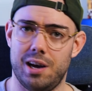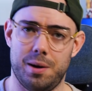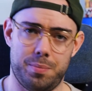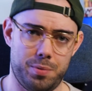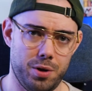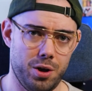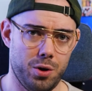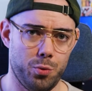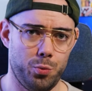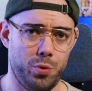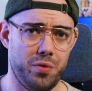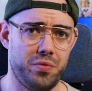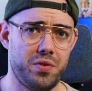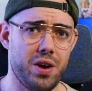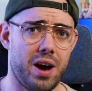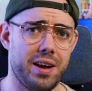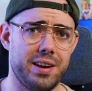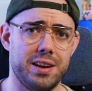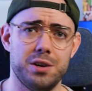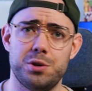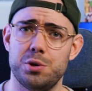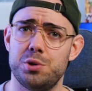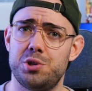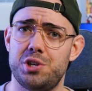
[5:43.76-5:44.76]
up, we've
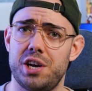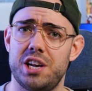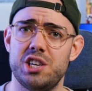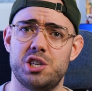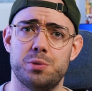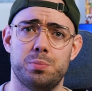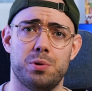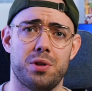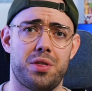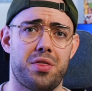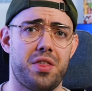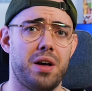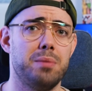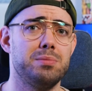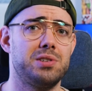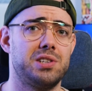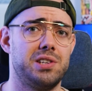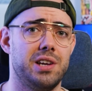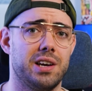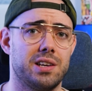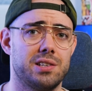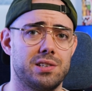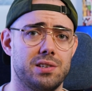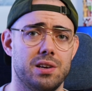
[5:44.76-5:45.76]
got interchangeable
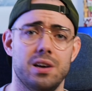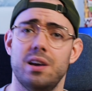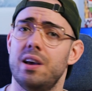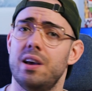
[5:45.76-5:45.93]
thumbsticks